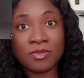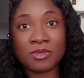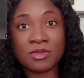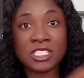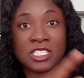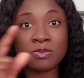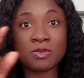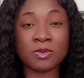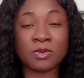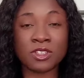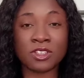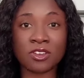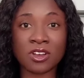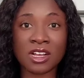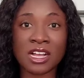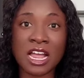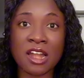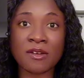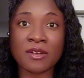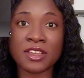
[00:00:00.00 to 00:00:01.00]
these people, they
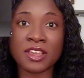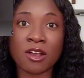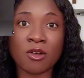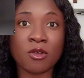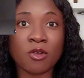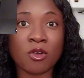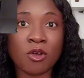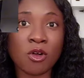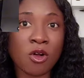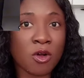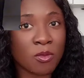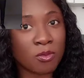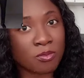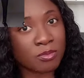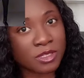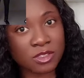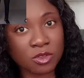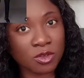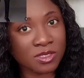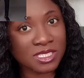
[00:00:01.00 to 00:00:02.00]
don't carry their own come
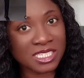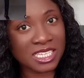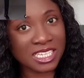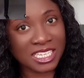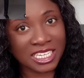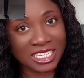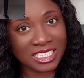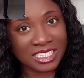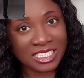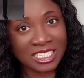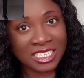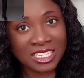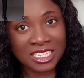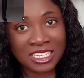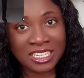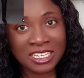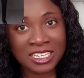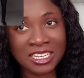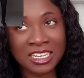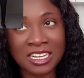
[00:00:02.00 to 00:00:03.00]
meet us again.
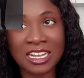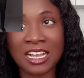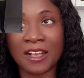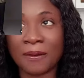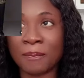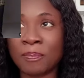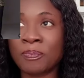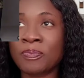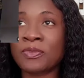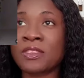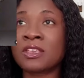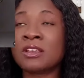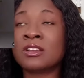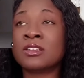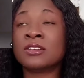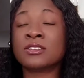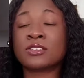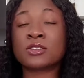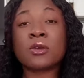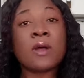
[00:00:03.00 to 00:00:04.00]

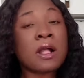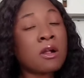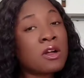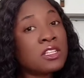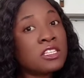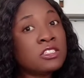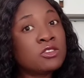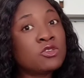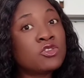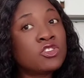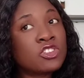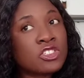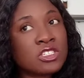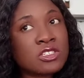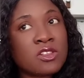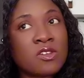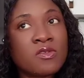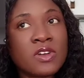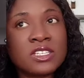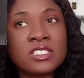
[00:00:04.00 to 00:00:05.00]
So according to
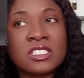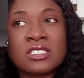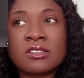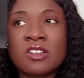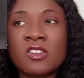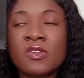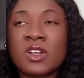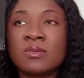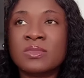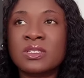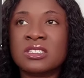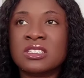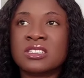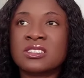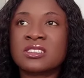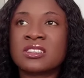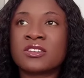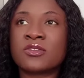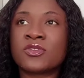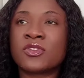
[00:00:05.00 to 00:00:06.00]
Gistlover been the
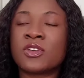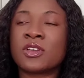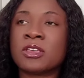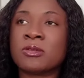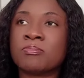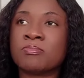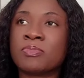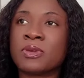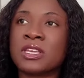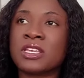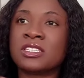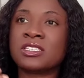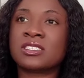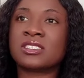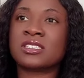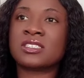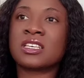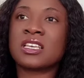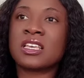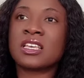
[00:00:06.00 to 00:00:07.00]
same for a page,
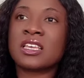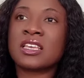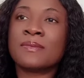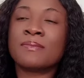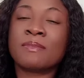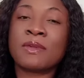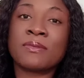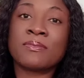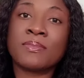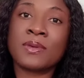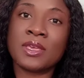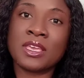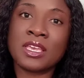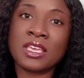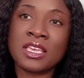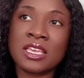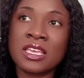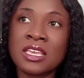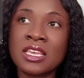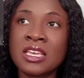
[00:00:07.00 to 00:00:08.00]
say
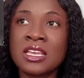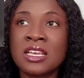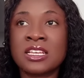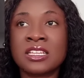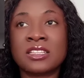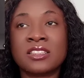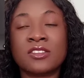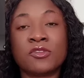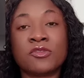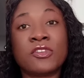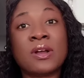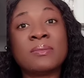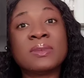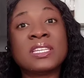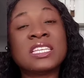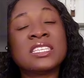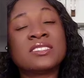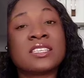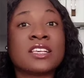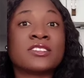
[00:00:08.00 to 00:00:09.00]
maybe the
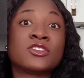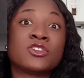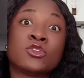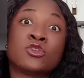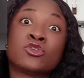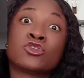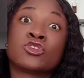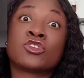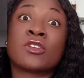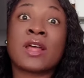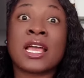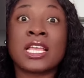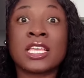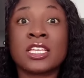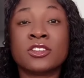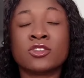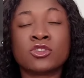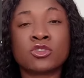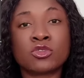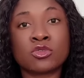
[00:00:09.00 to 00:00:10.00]
families are still
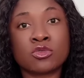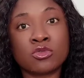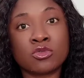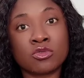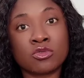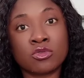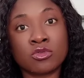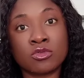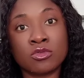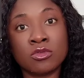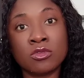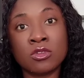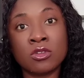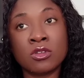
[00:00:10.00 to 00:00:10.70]
trying to,